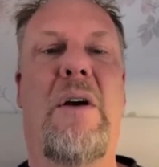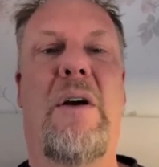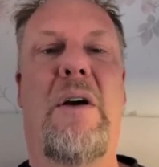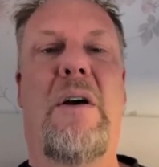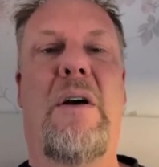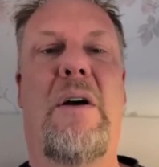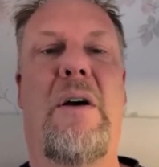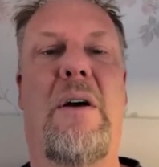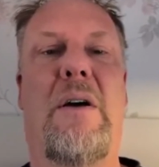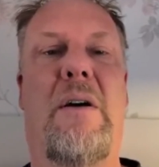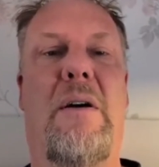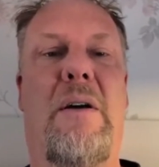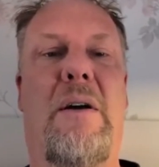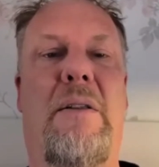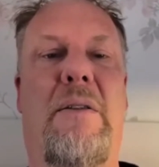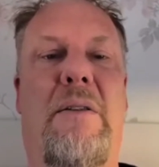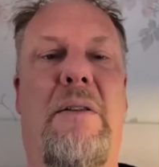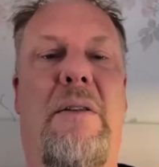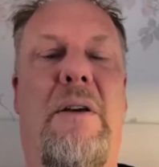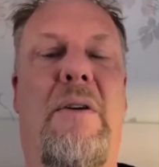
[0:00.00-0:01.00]

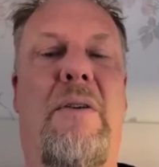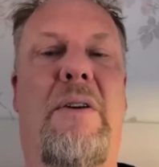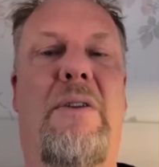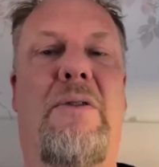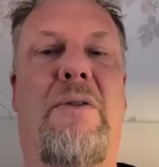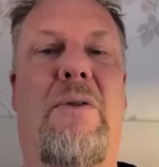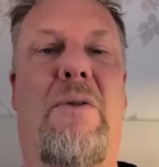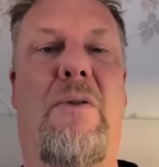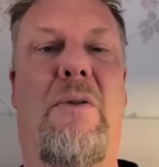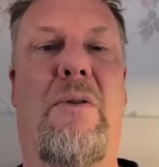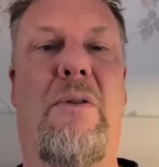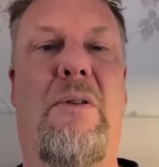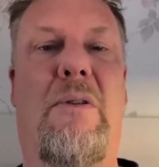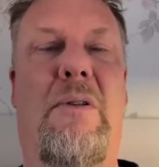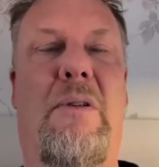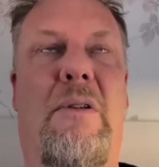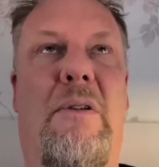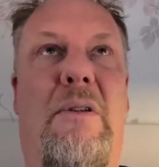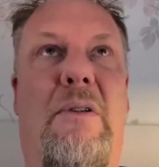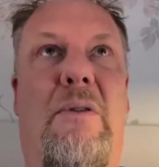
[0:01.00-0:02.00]
And there is
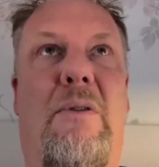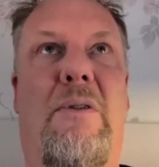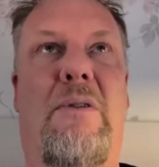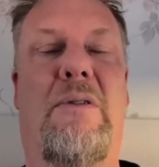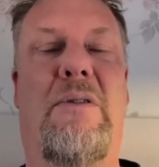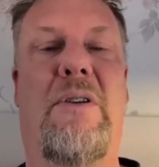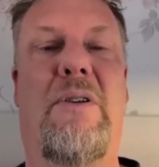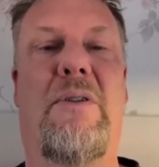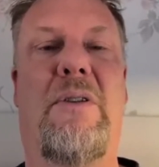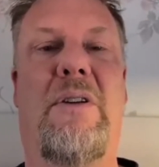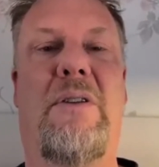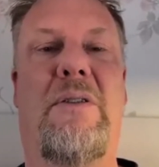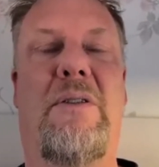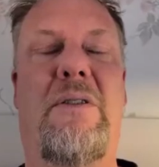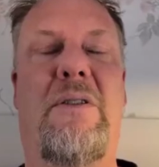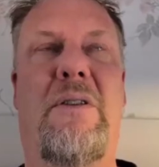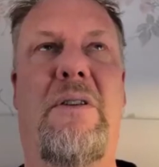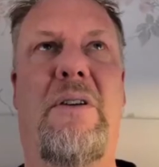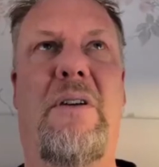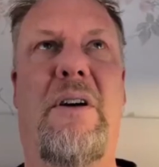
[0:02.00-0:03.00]
also
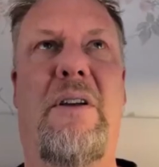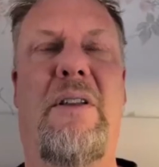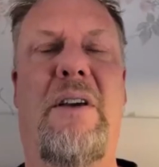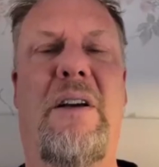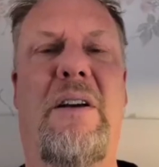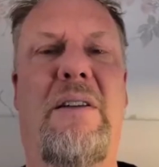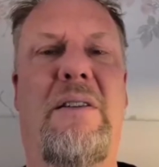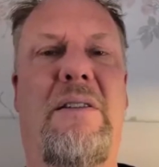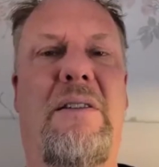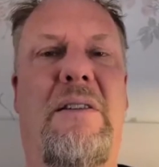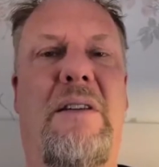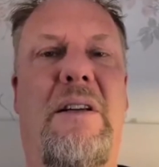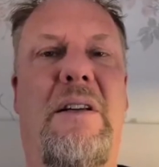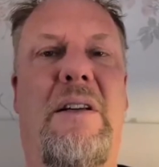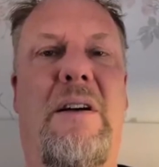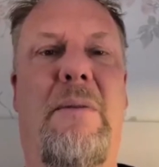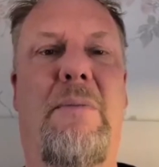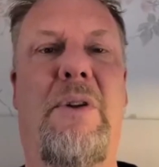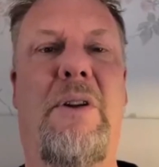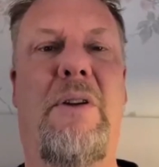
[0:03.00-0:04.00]
this, I think it's
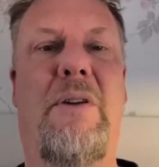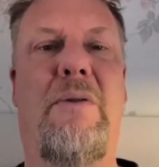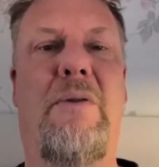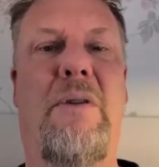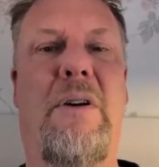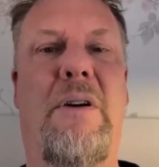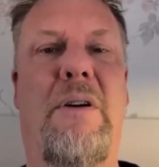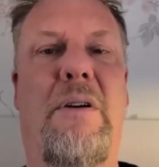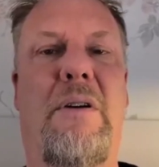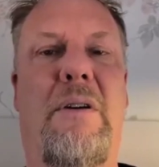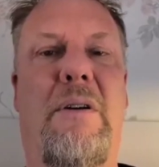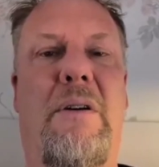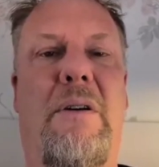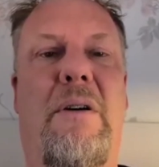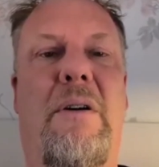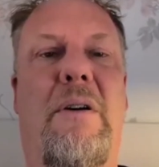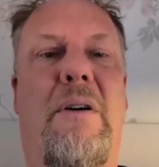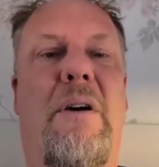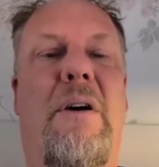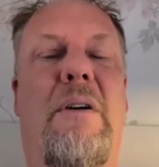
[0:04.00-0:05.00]

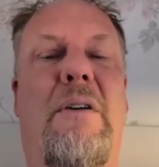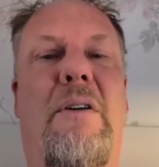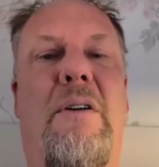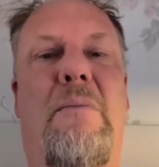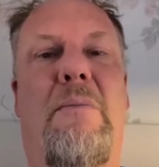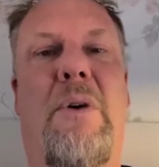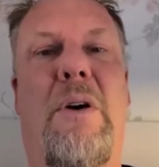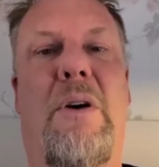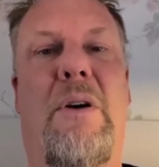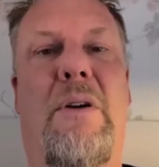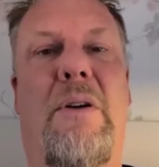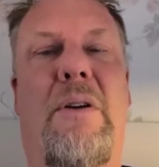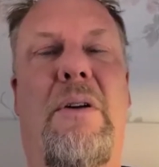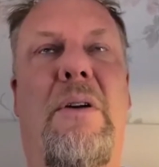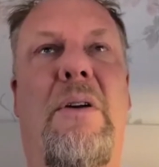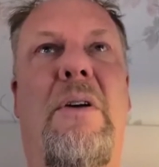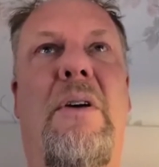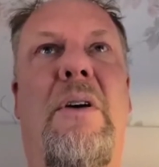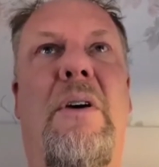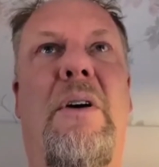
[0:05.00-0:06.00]
CW, a
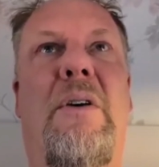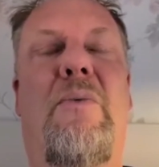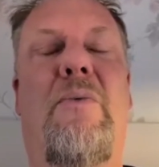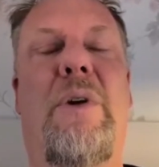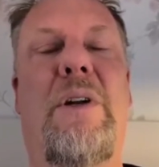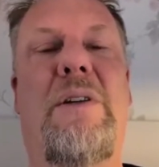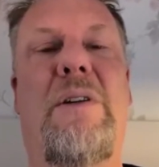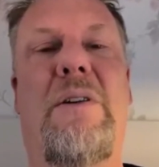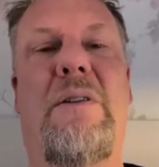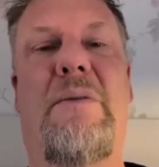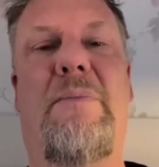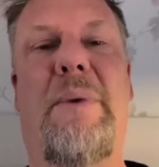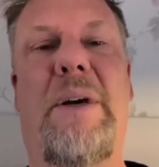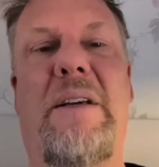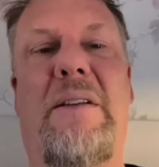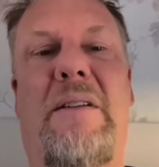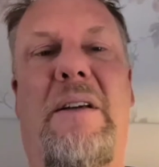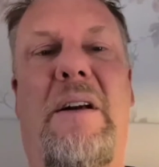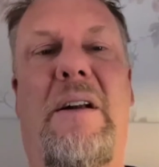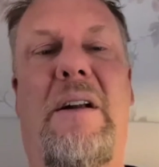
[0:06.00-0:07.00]
command which is
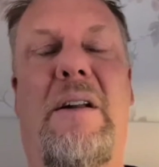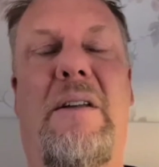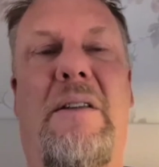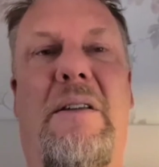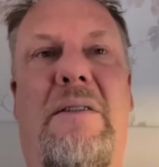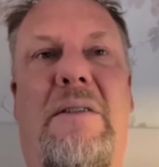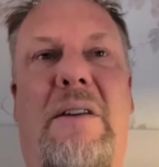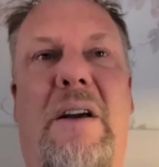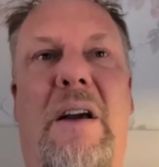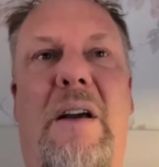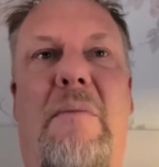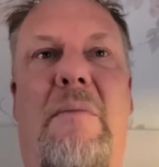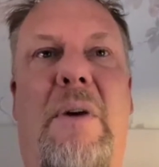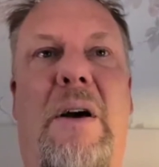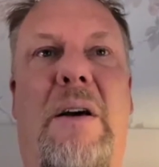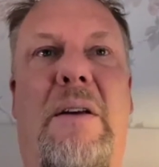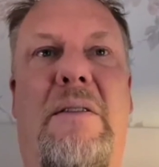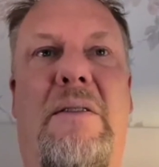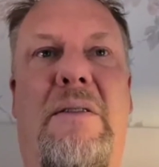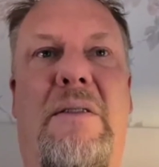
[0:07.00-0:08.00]
basically the same
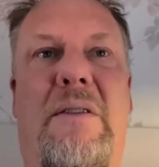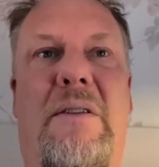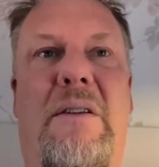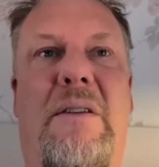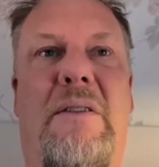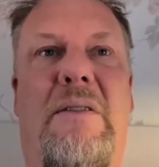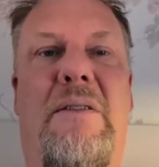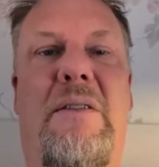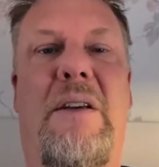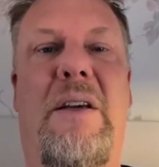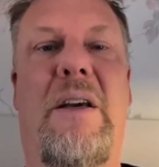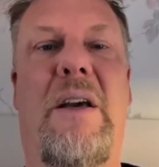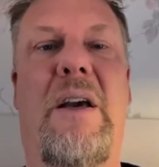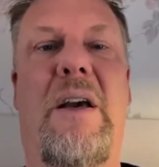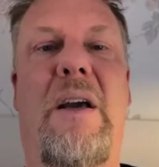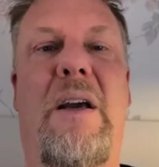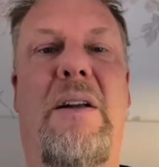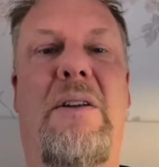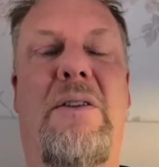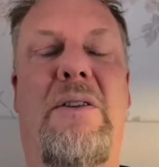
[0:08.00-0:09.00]
as
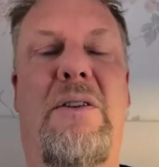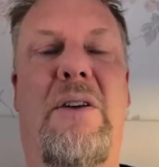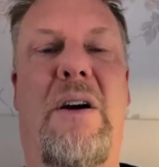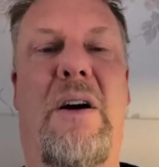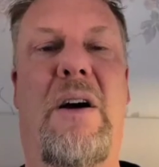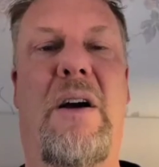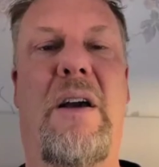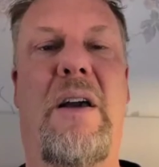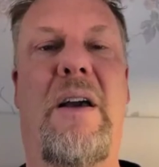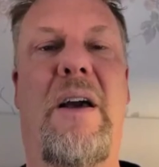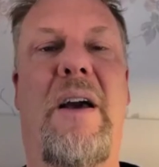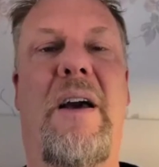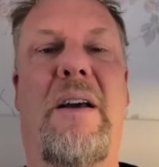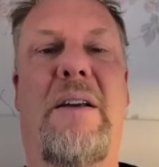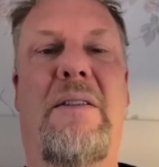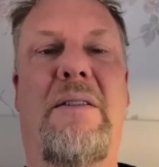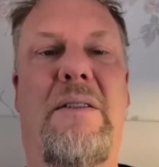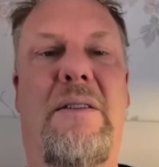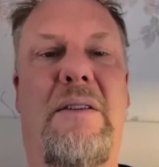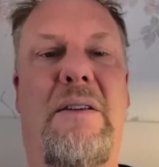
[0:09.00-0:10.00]

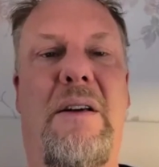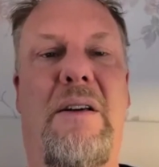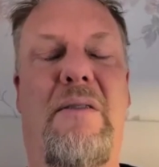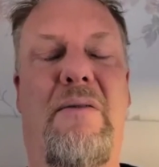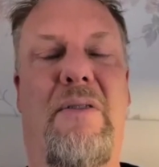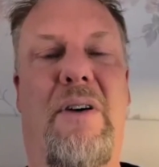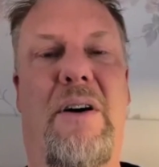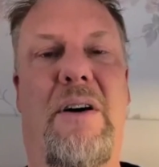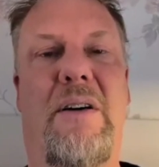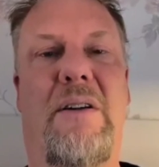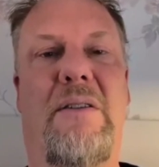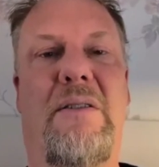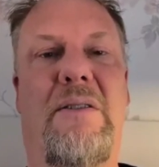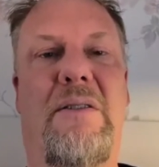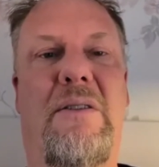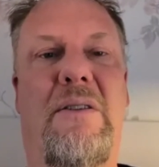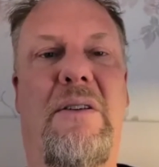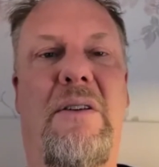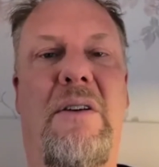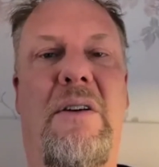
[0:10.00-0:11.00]
CHIS in
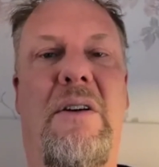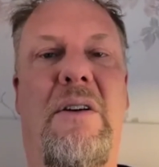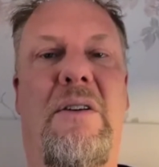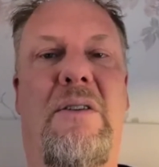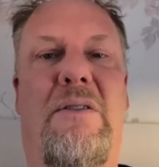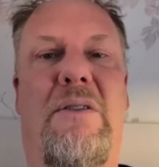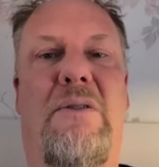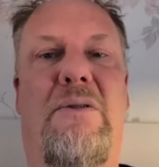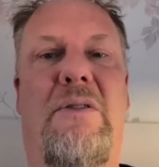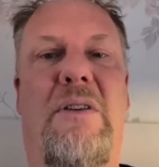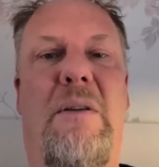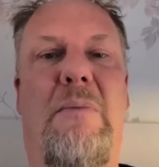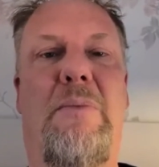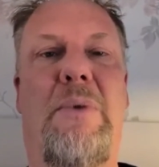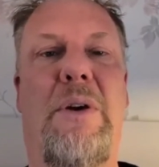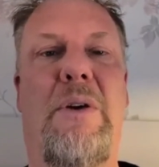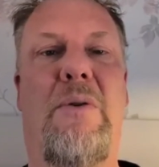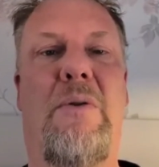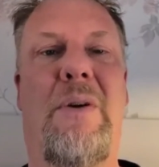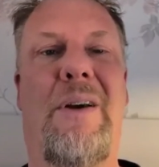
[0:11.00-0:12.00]
Vice, so
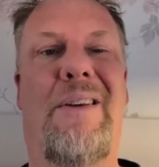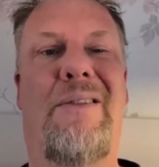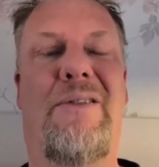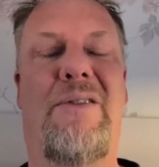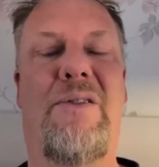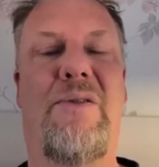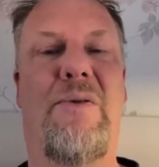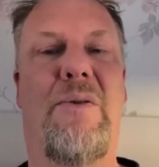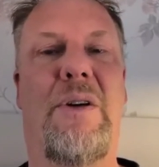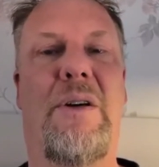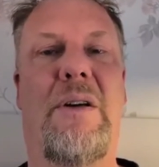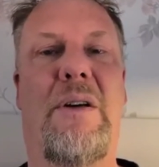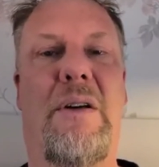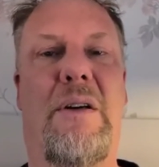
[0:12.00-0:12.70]
CPU history.